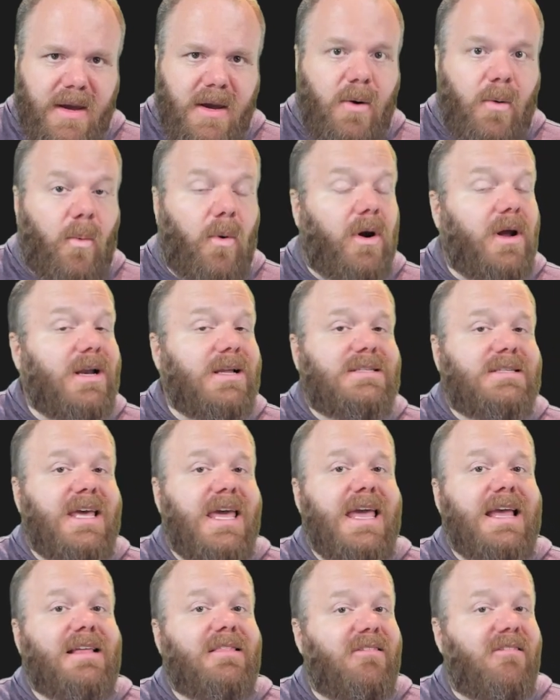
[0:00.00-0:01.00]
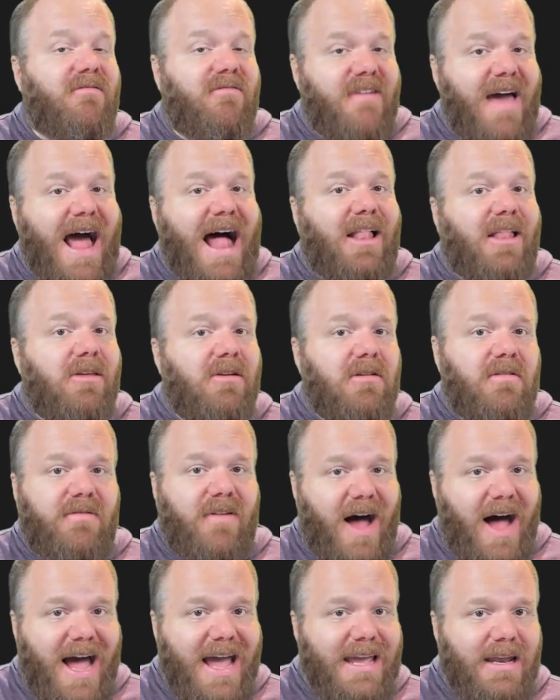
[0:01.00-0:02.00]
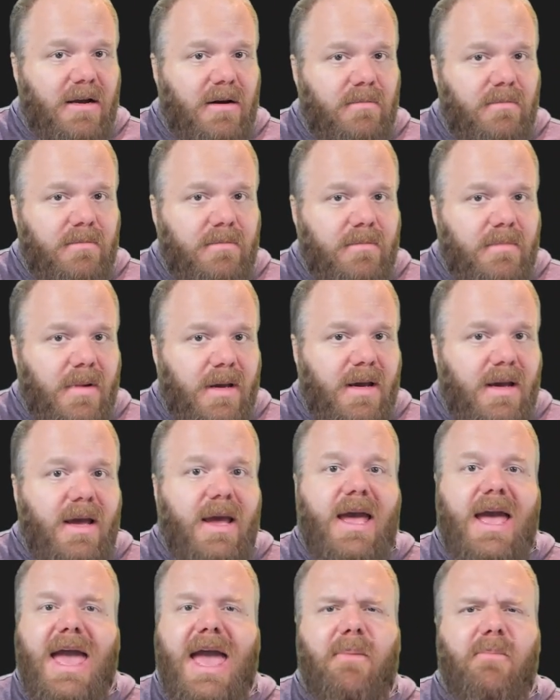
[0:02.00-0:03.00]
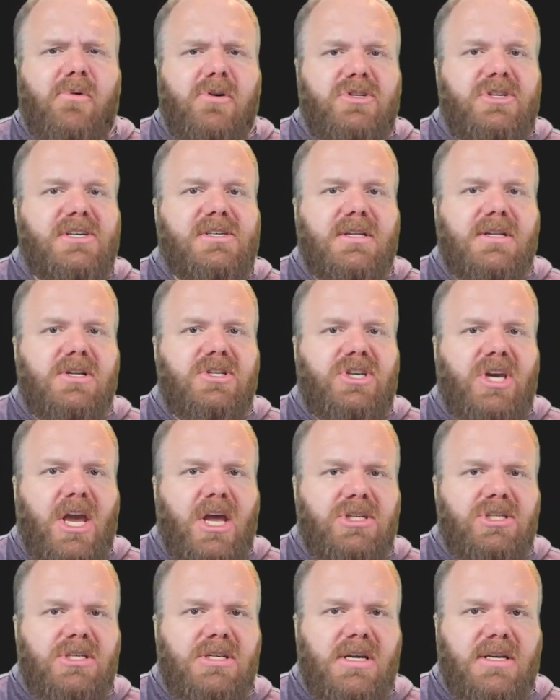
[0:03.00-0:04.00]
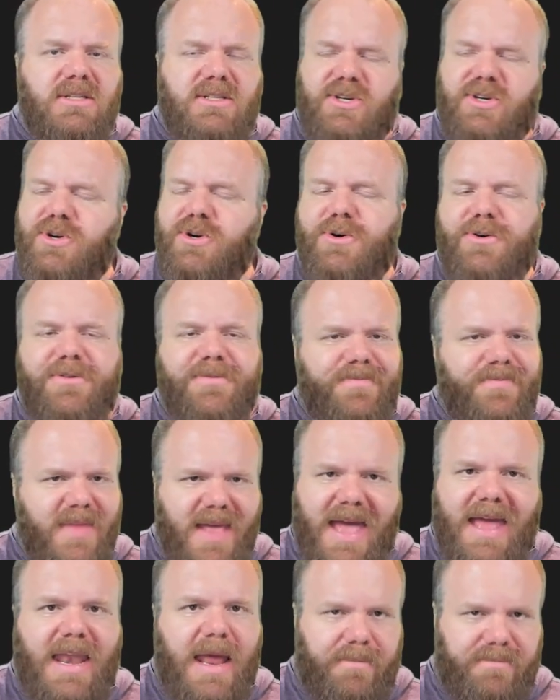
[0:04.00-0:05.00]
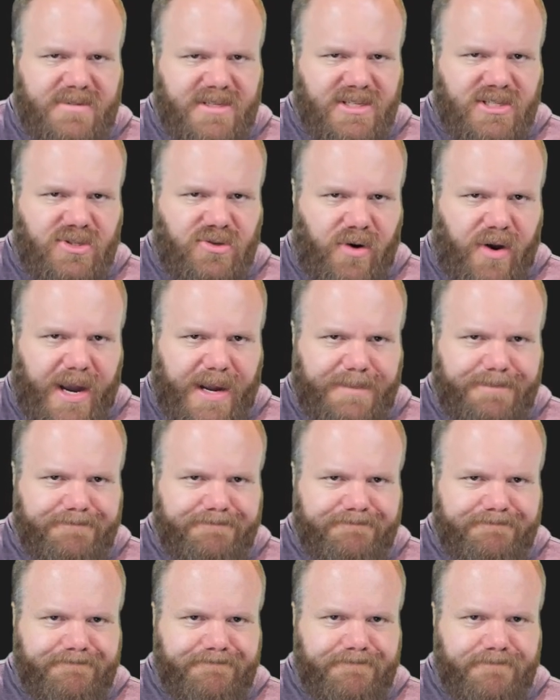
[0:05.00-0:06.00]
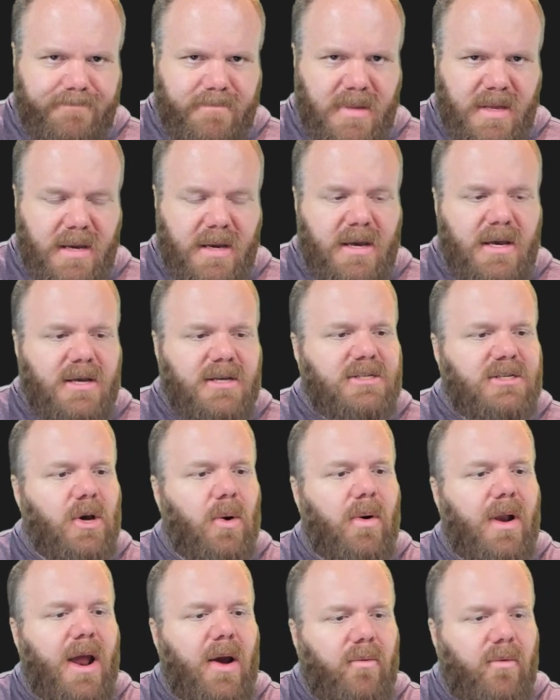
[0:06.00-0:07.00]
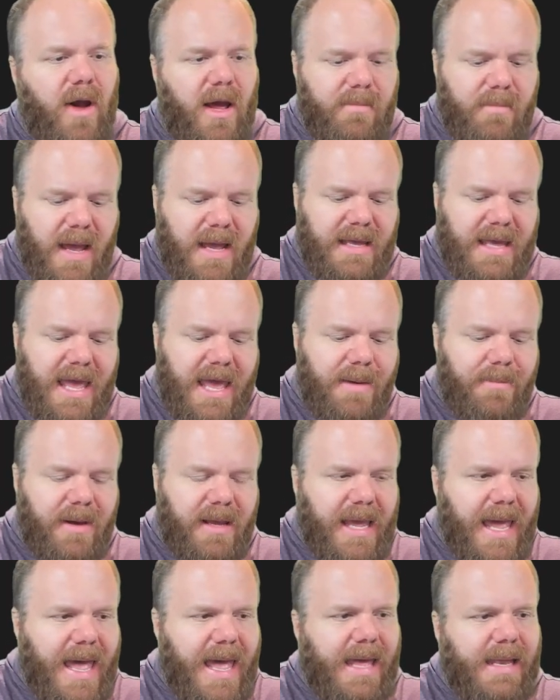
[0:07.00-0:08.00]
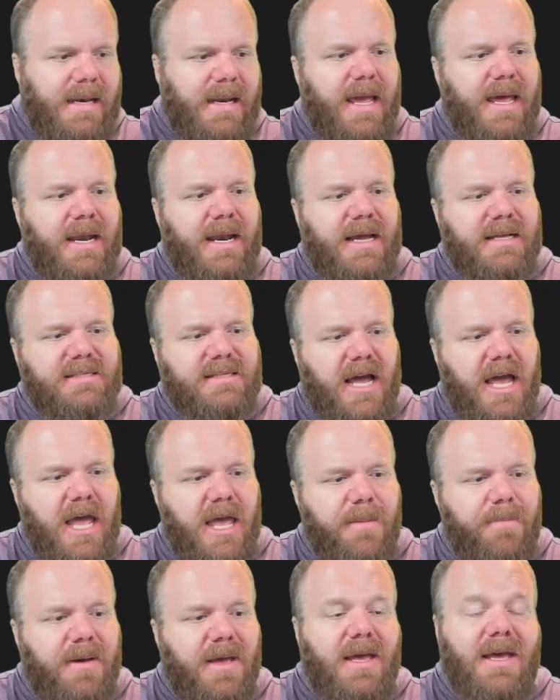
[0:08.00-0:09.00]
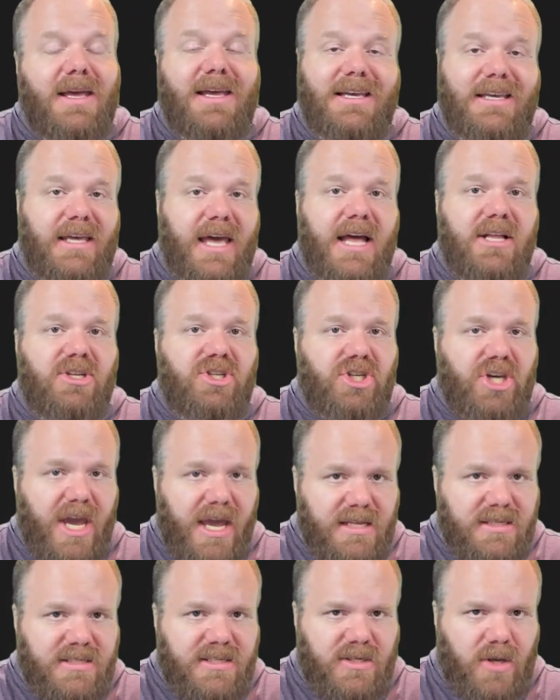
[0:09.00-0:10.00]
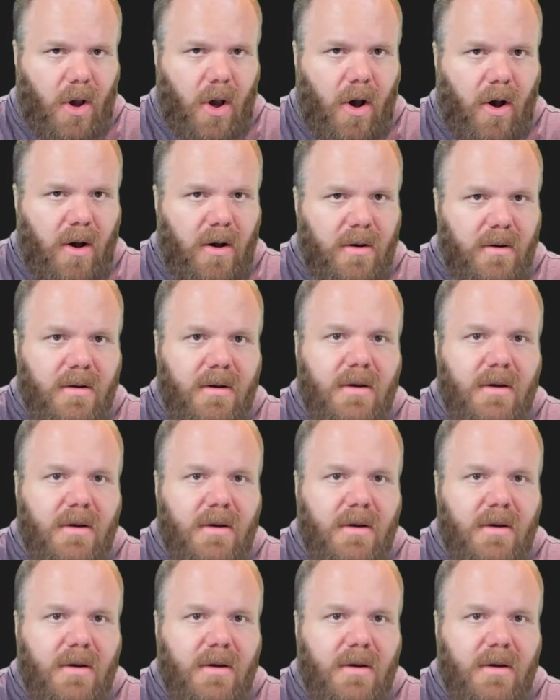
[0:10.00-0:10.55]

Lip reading: We're going to take the value of item, and we're just going to change it into an empty string. So when I run my game again, and I type get chainsaw,